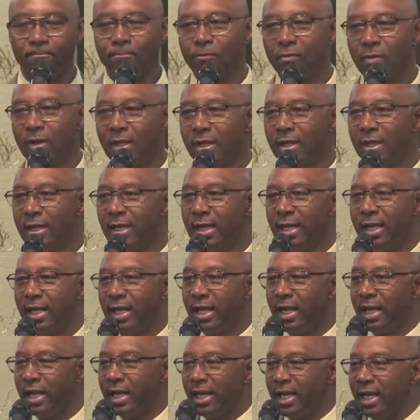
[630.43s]
Yes, sir.
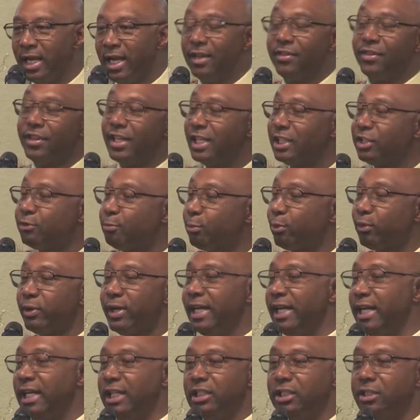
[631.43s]
And this
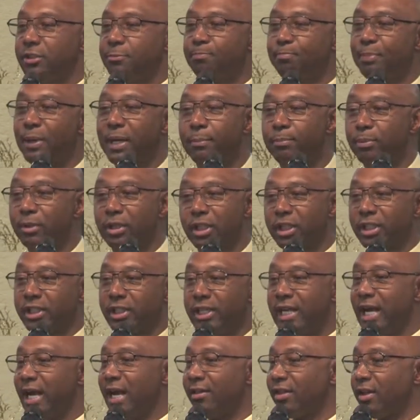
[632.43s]
brings people
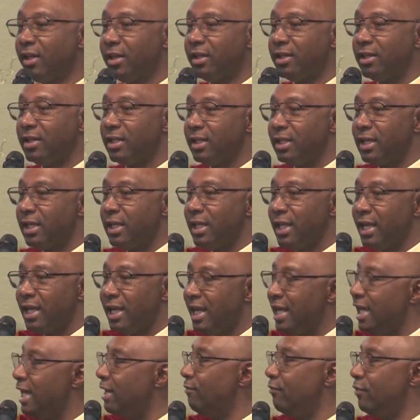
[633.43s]
together
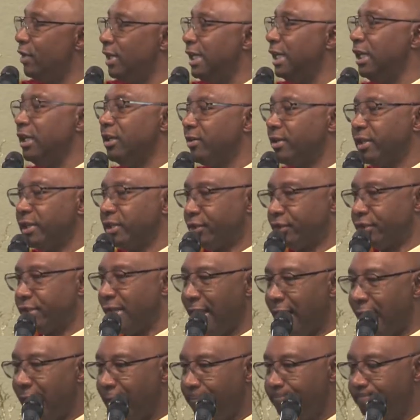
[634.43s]
every year this
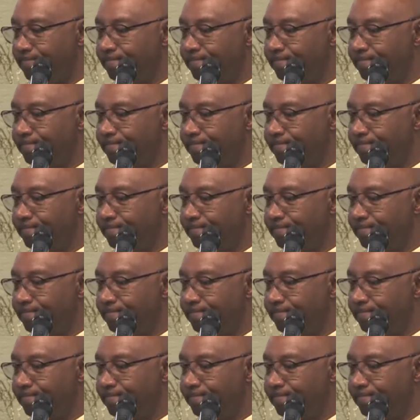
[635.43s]
time.